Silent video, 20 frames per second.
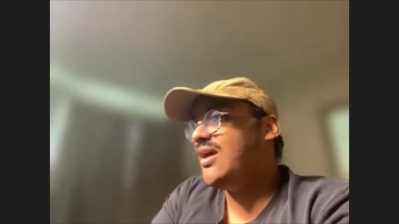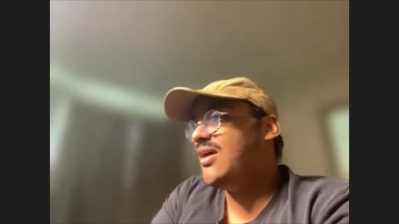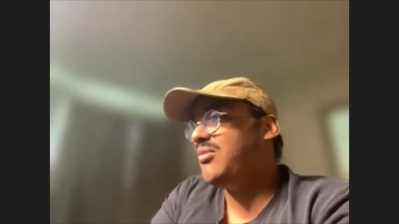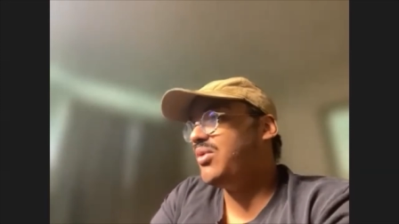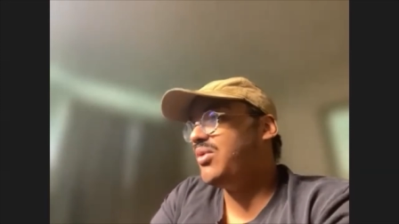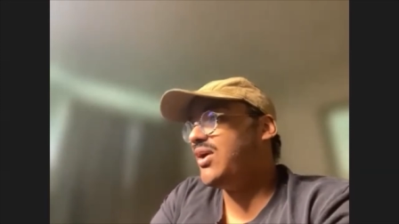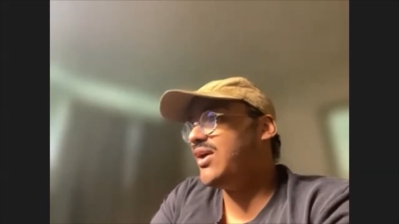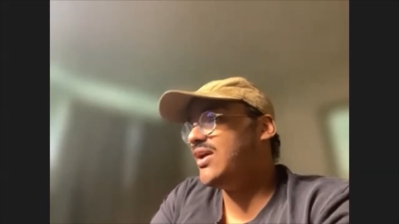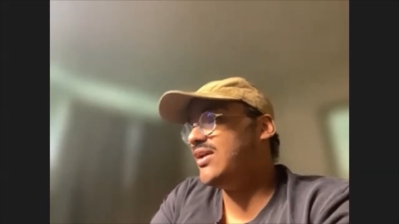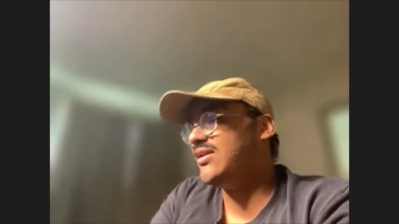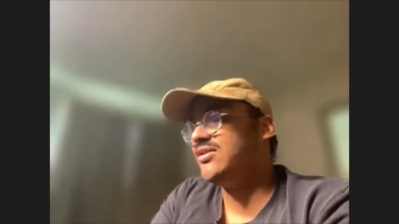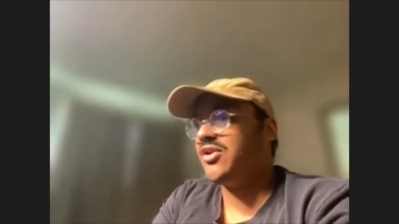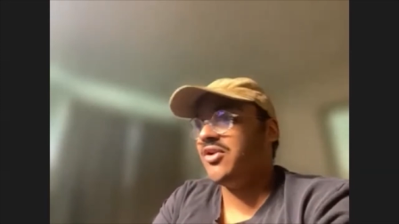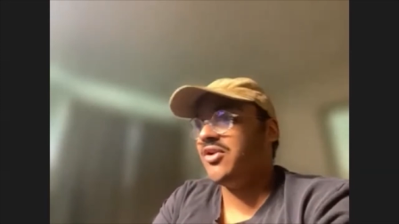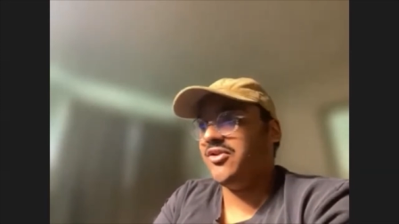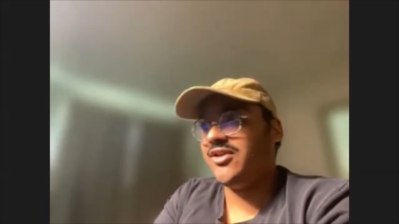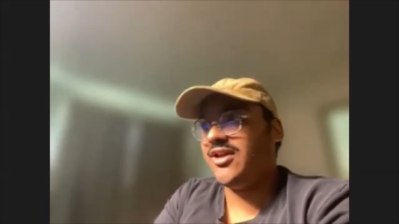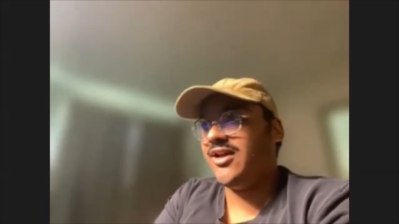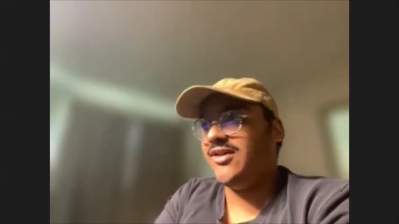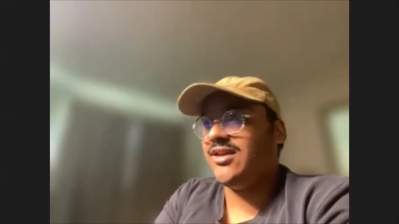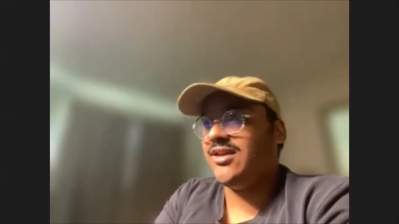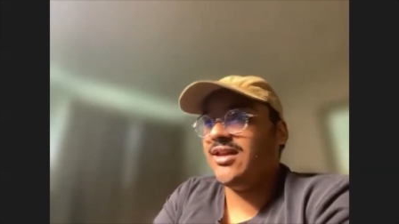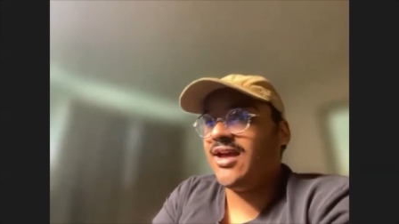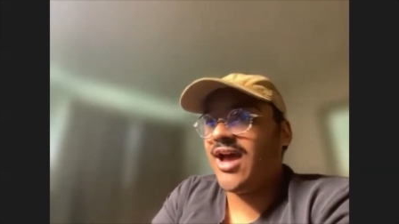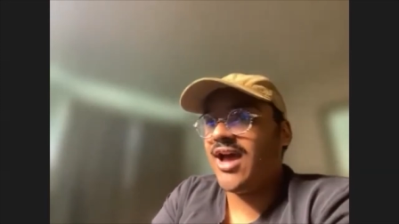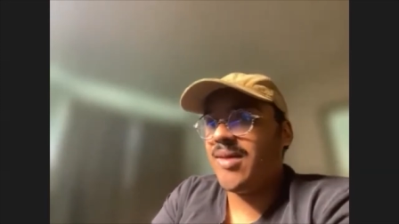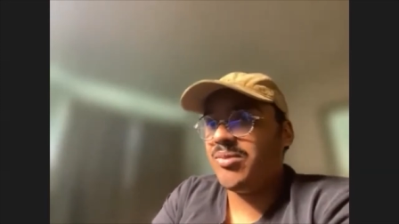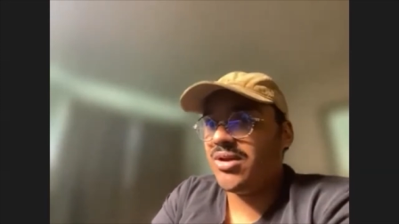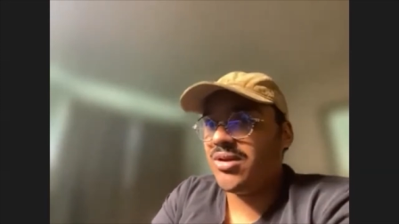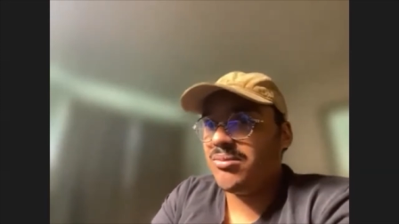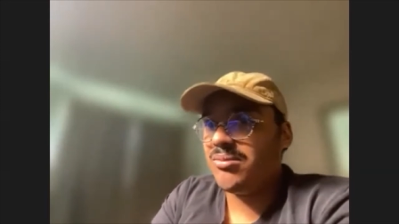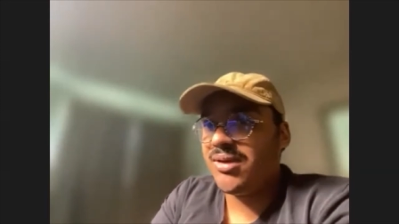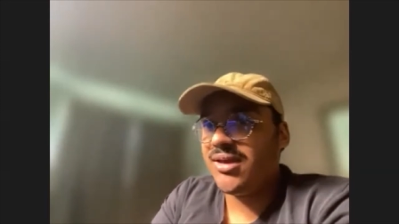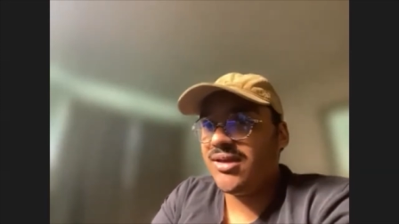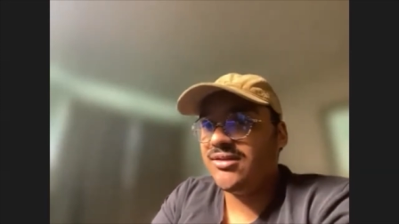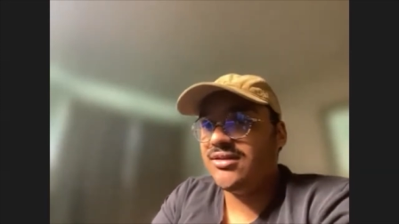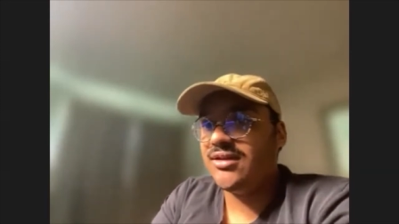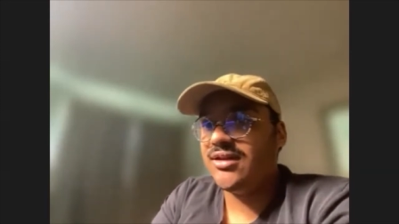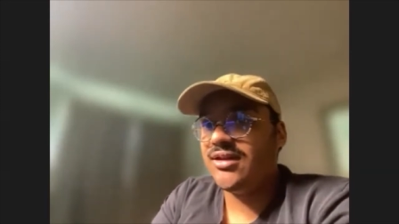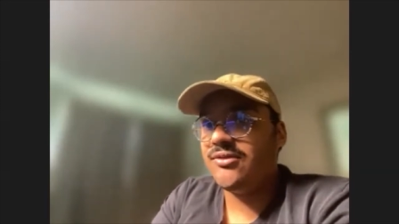but it turns out they copy and
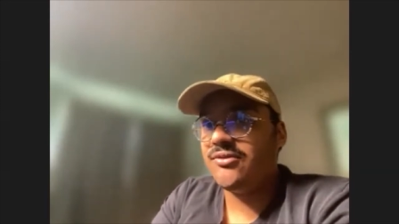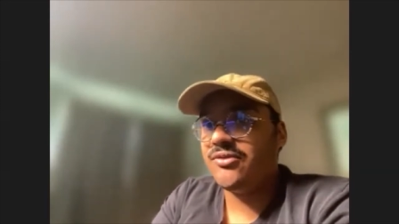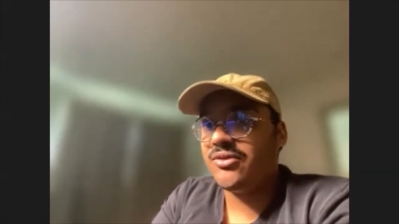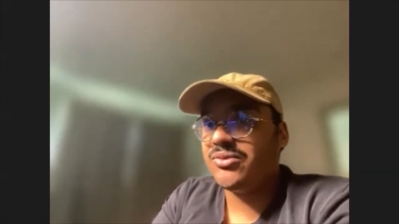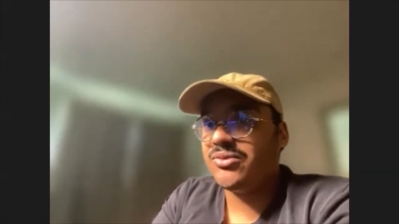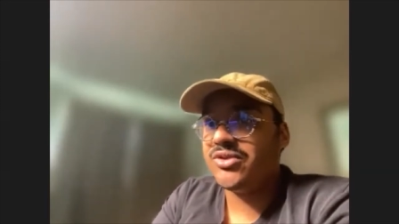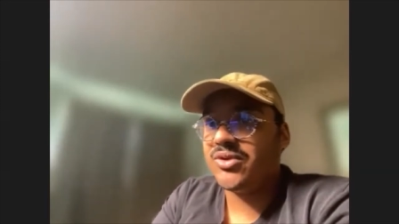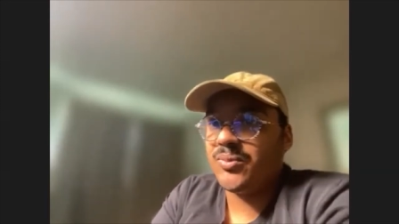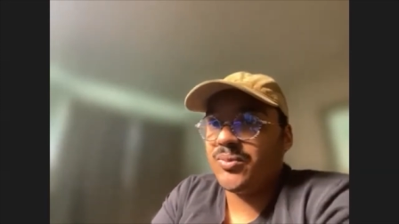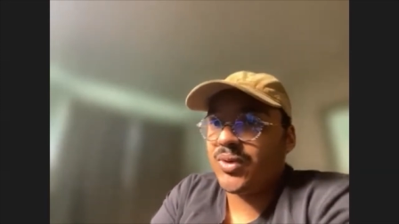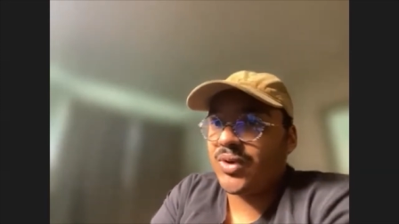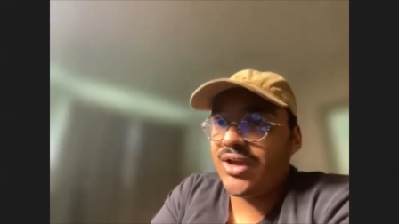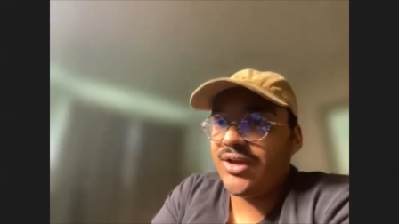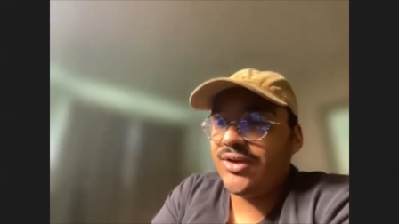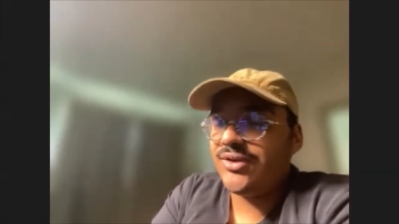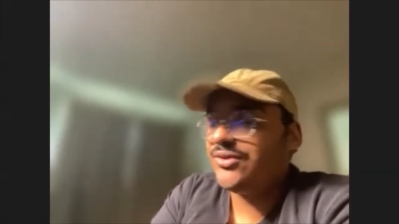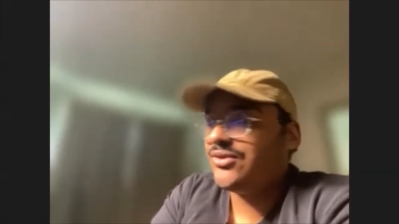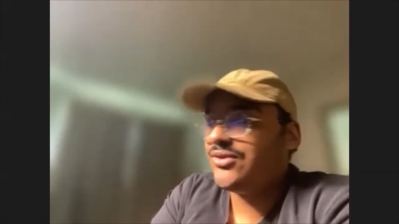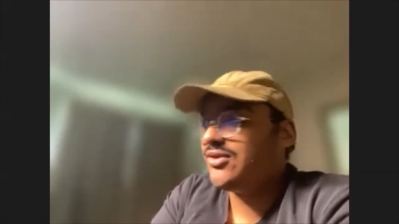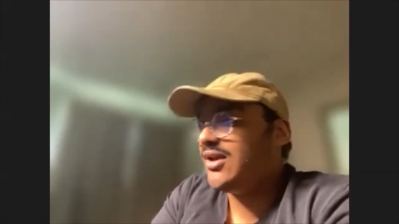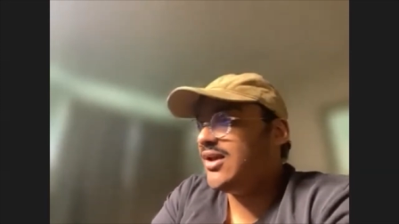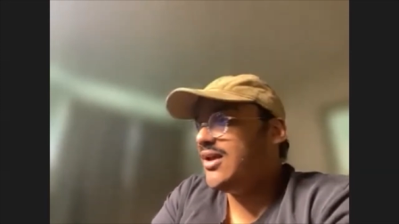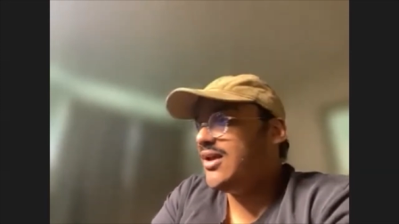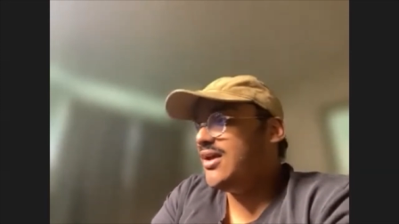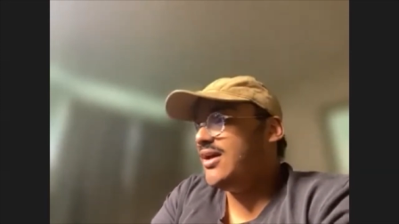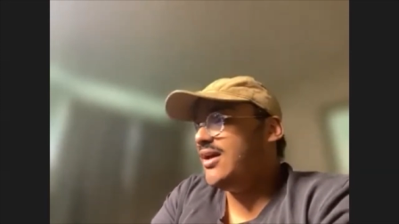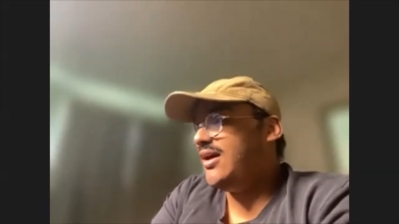pasted it from somewhere else. Mm.